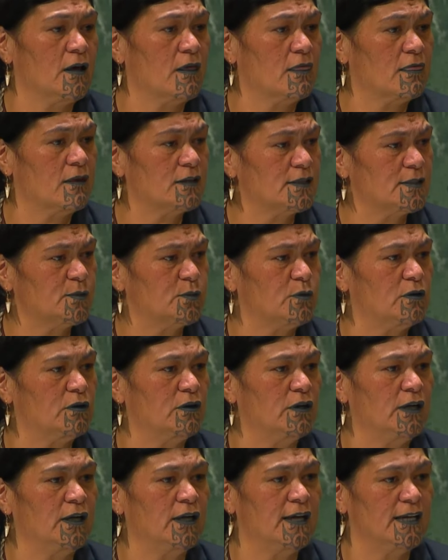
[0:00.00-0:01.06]
This
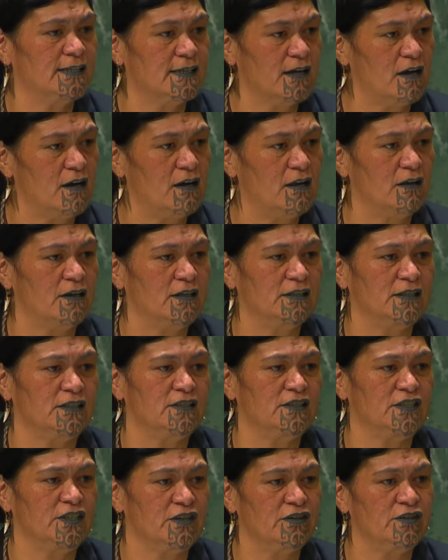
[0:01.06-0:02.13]
war has highlighted
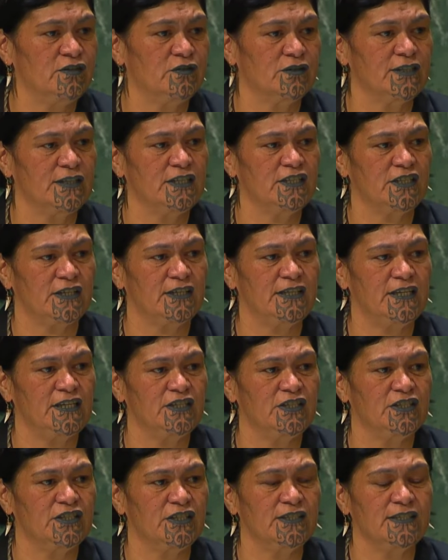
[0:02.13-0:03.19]
geostrategic
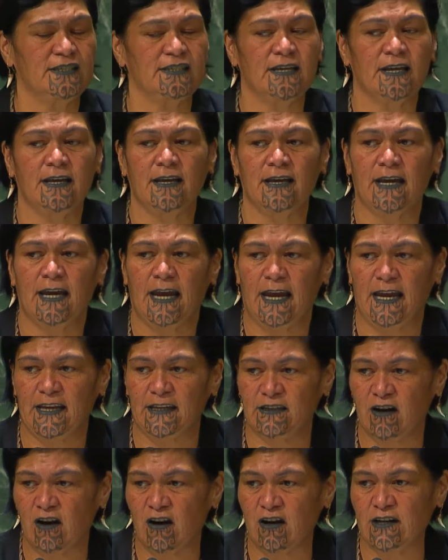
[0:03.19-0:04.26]
tensions and
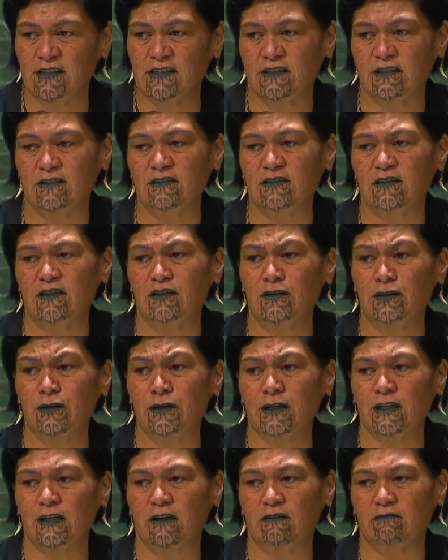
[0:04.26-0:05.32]
heightened
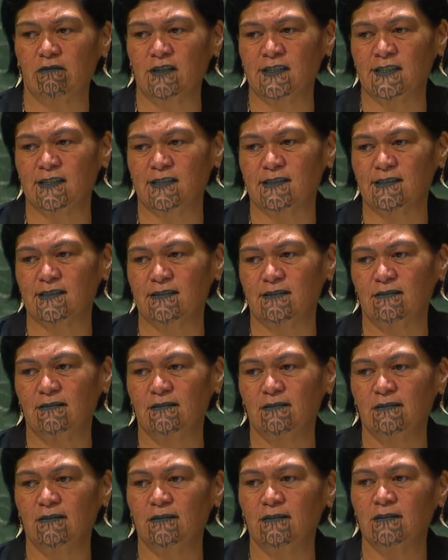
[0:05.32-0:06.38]
nuclear risks.
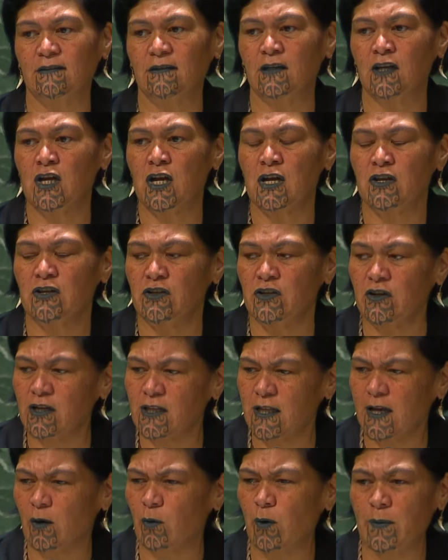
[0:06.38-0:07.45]

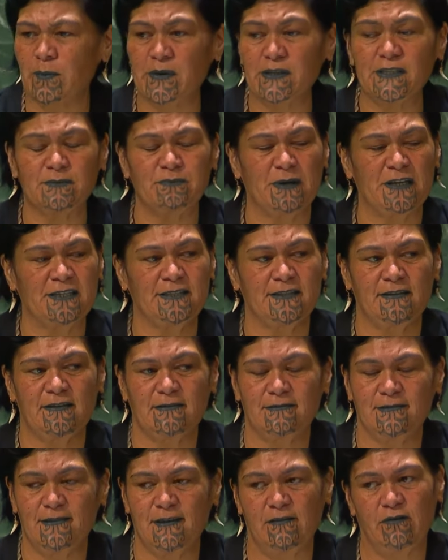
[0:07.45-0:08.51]
Nuclear weapons must
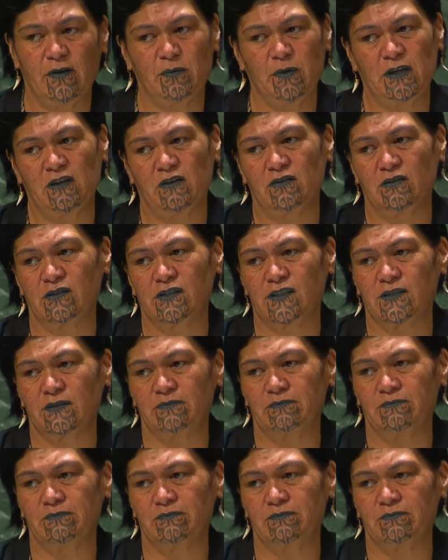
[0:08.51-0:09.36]
never be used.